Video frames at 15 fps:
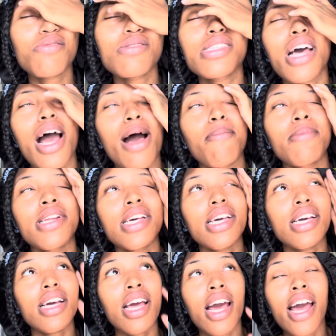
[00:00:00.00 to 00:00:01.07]

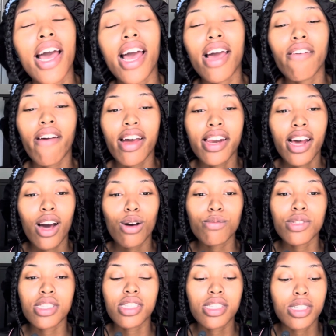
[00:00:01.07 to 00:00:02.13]
happening, and right now I'm
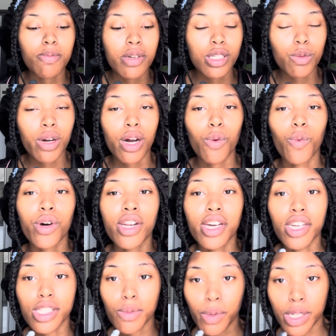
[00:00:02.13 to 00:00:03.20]
just in a space where I want to
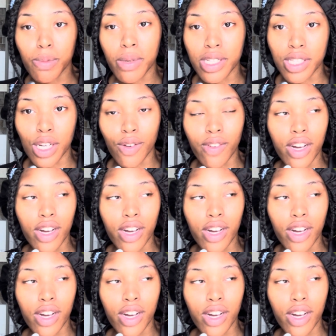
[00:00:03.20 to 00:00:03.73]
express myself.